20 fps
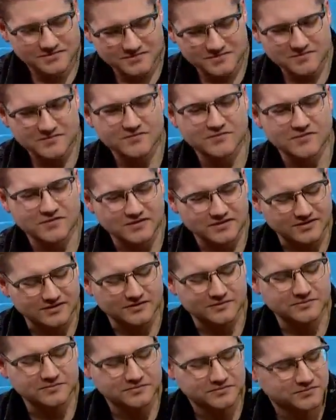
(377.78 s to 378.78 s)

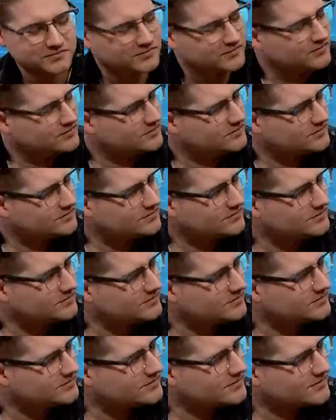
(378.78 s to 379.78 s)

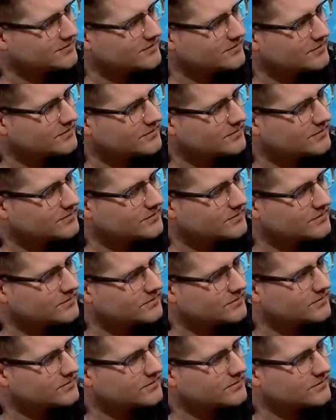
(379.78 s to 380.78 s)

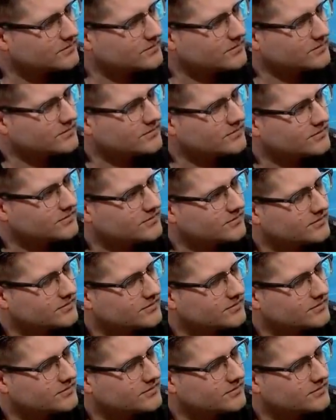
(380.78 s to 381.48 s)
This person isn't speaking.